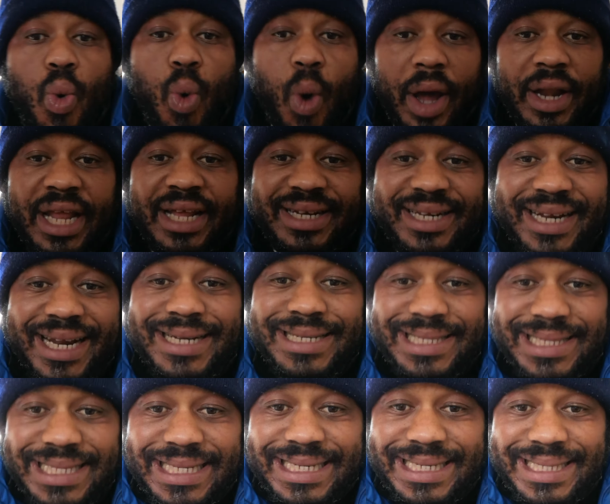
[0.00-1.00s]

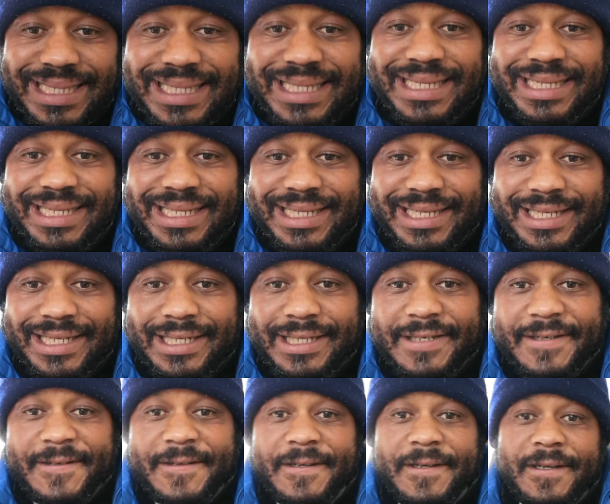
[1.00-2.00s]
160,
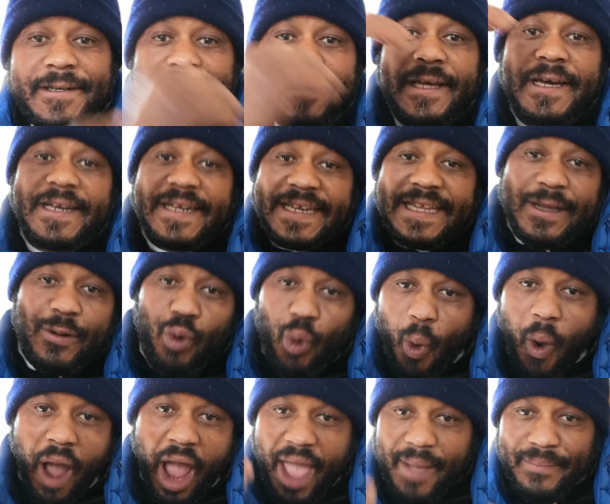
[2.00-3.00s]
the
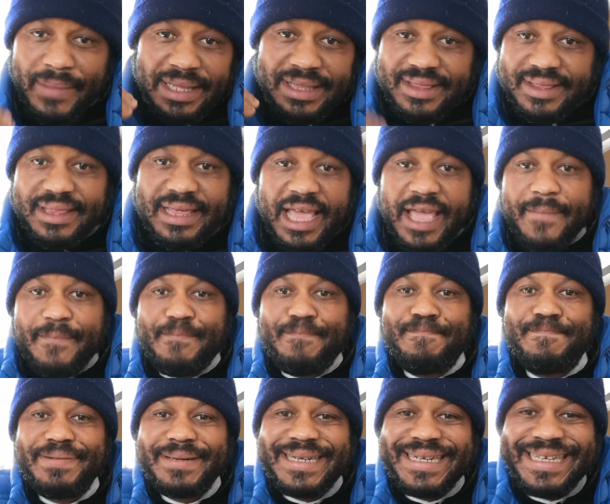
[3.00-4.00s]
requirements
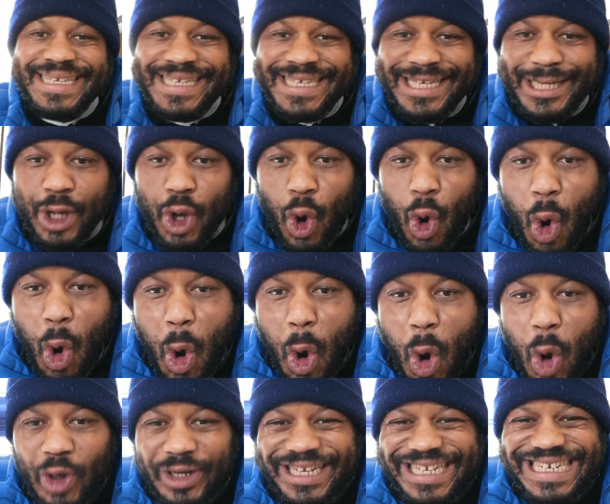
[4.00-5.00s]
say bring
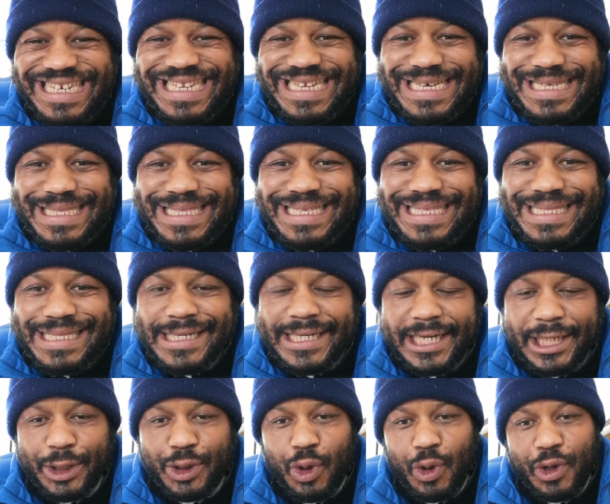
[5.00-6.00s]
all the necessary